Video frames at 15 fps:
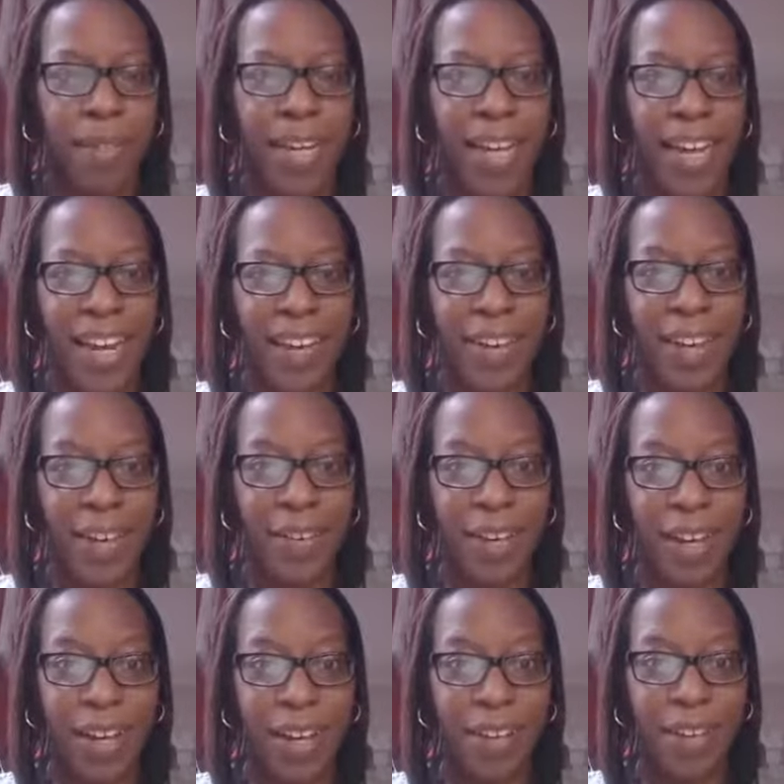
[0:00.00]
Hello, hello,
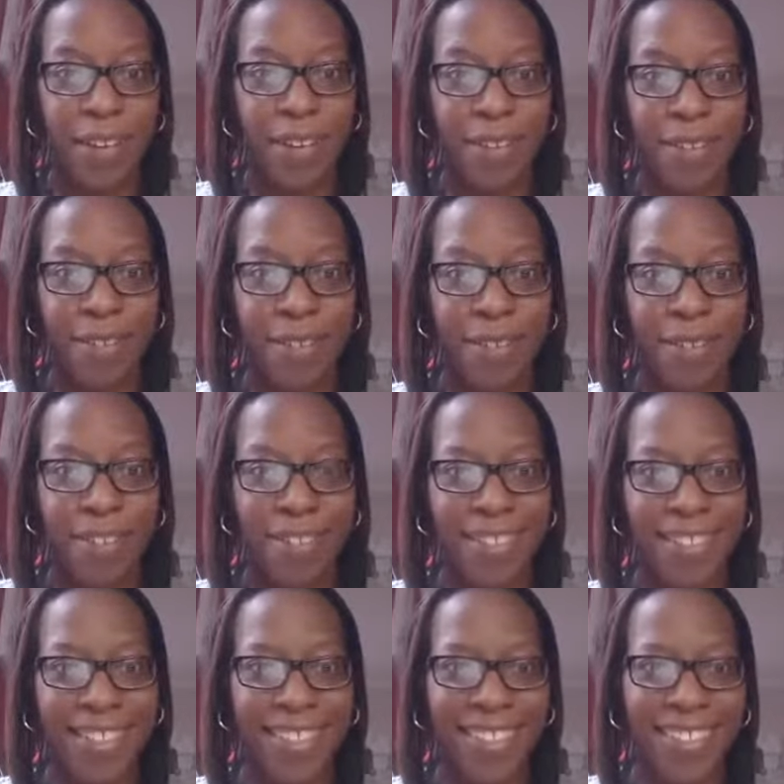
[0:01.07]
hello.
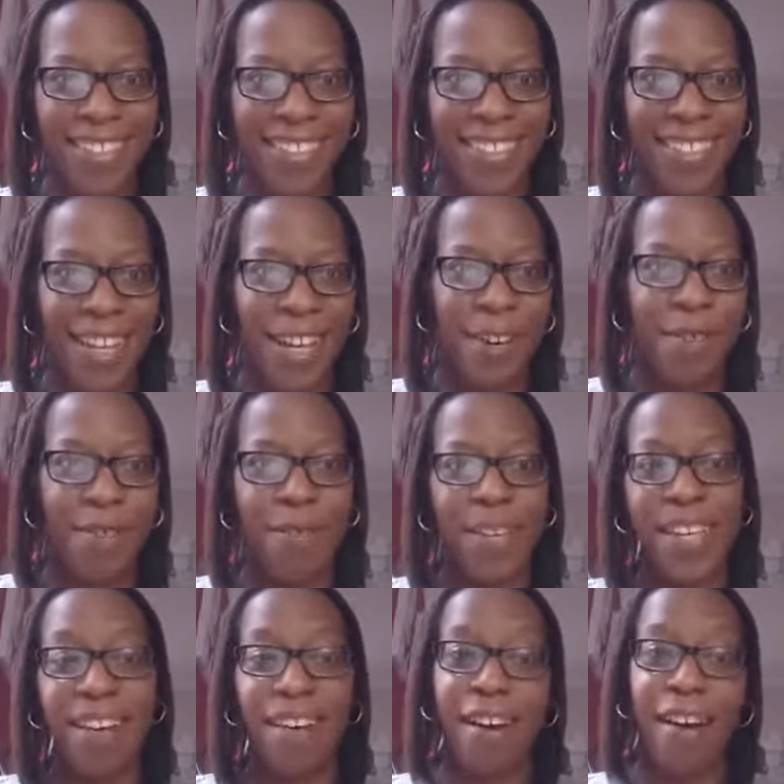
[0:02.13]

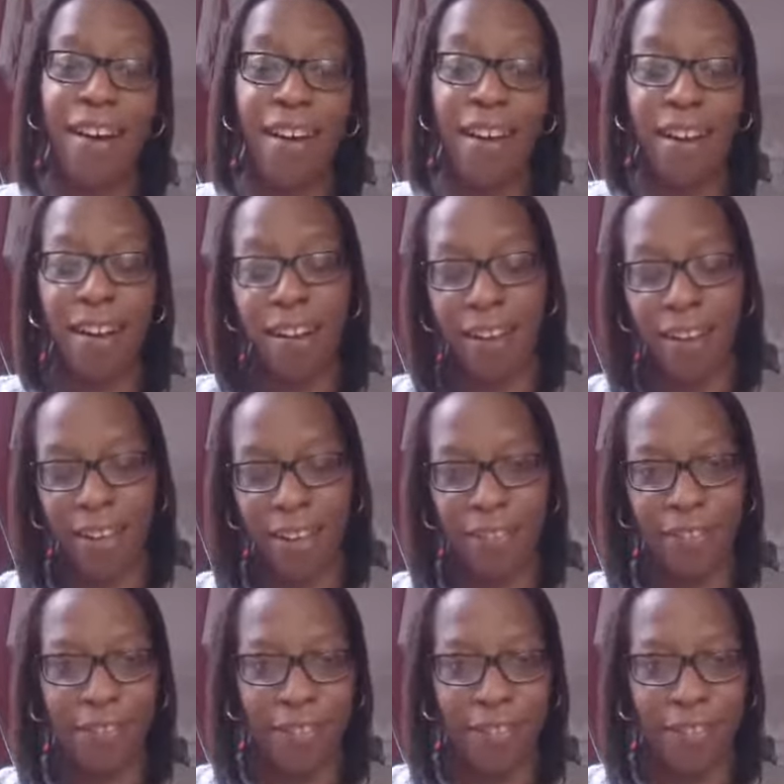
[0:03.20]
We are live.